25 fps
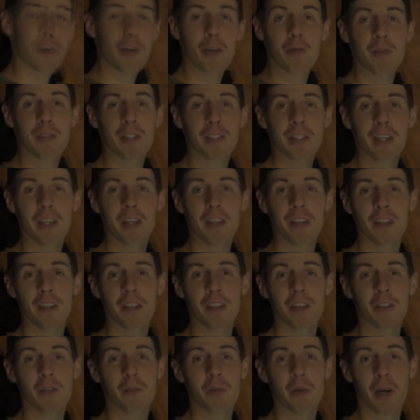Thermacell.
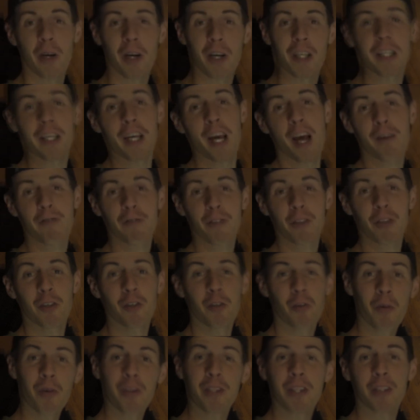We hunted the
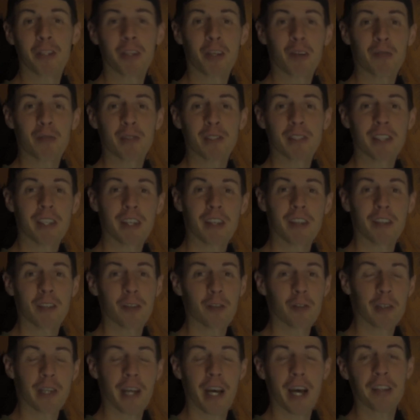afternoon with the Thermacell and
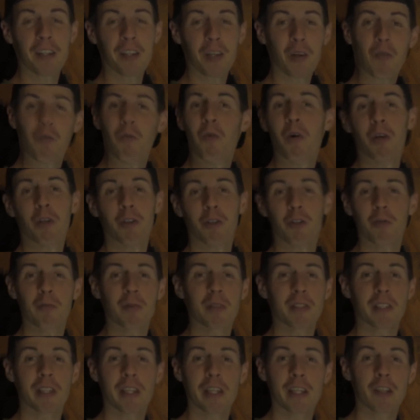only had like 1 or 2
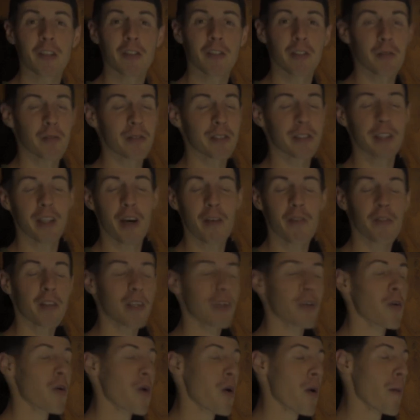mosquitoes. It was
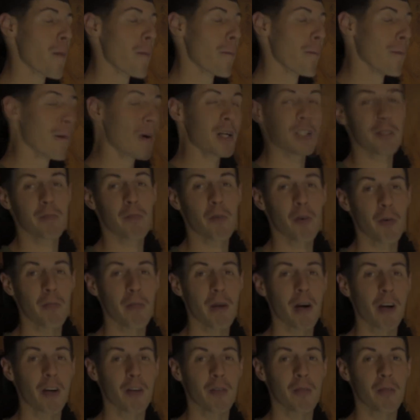definitely much more
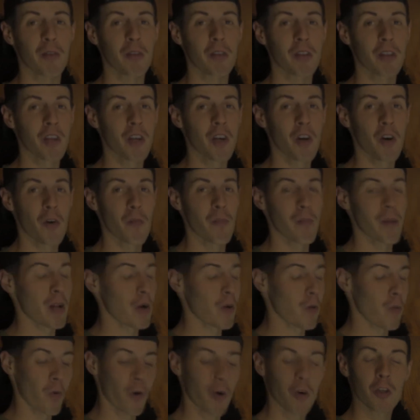bearable, made
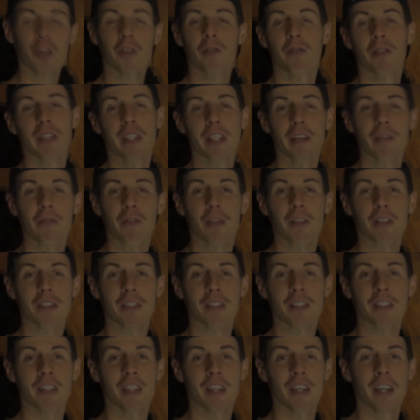a world of a
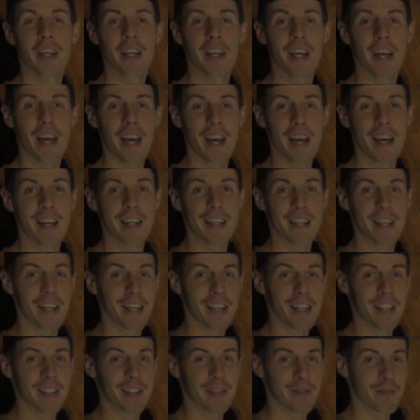difference, and
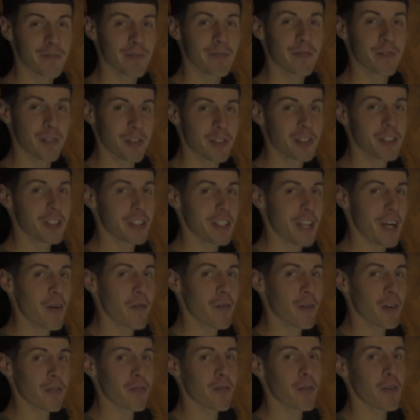just
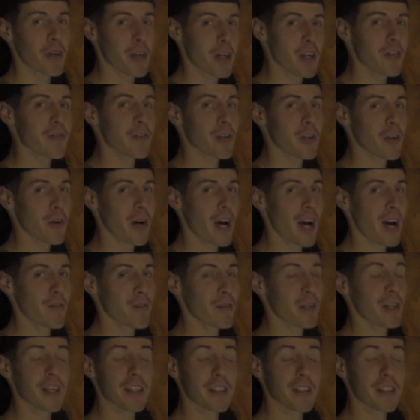get one for you if you don't have one.